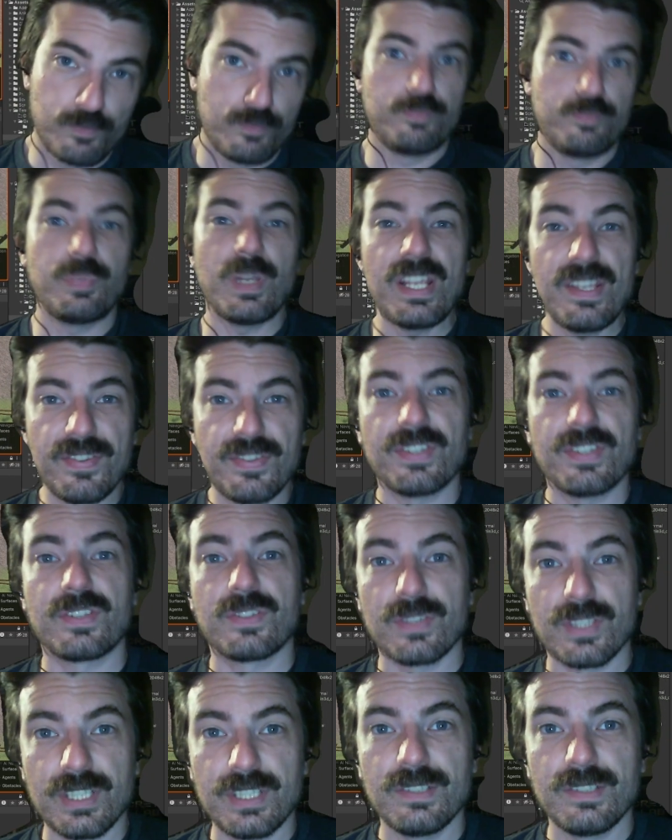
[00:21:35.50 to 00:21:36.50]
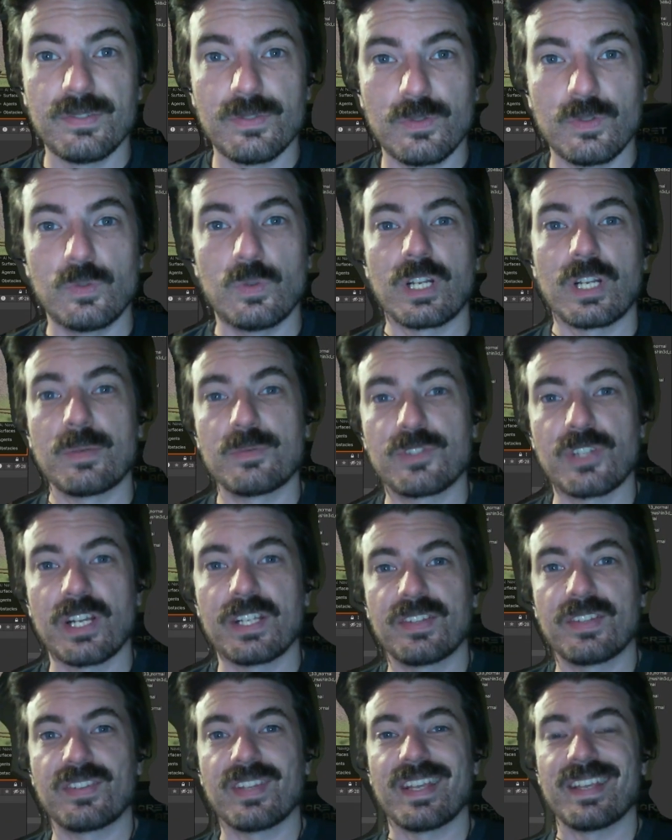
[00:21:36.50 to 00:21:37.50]
Basically, what I'm trying
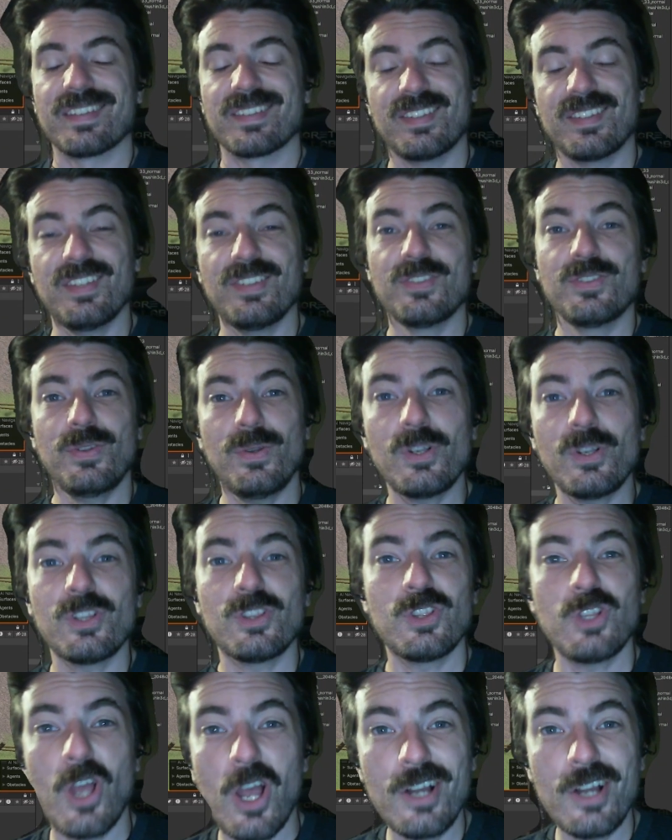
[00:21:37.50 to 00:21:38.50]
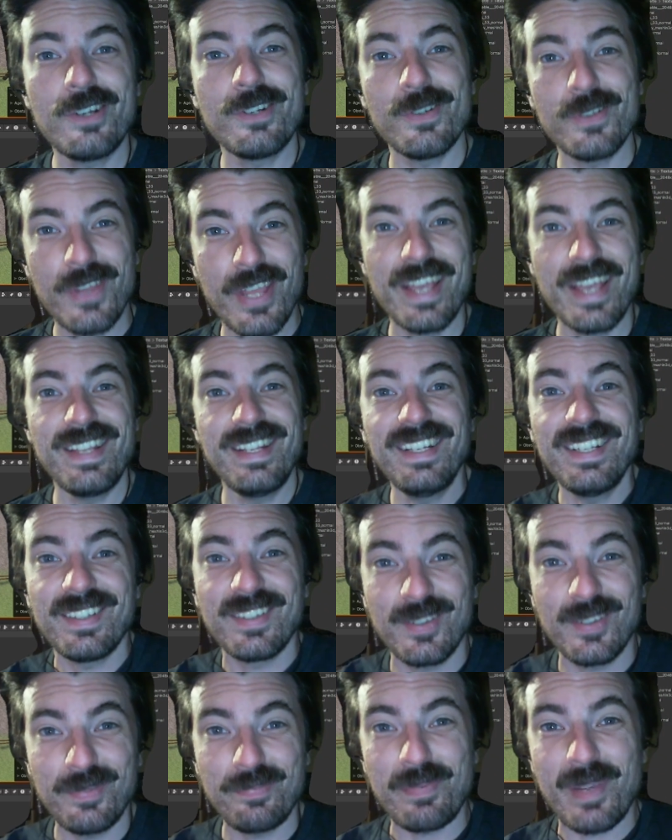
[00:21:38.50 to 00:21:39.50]
to say is this took longer than
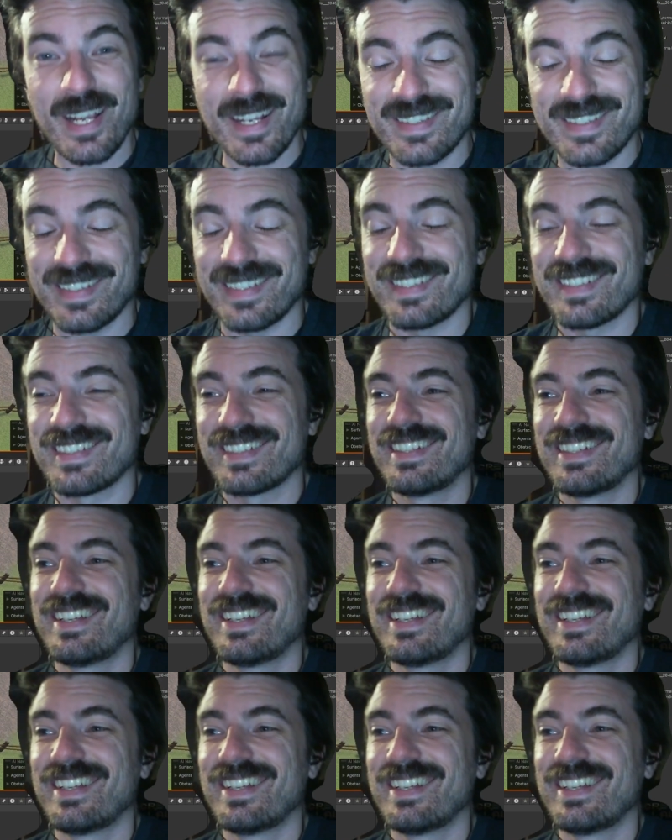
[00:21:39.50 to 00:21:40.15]
expected,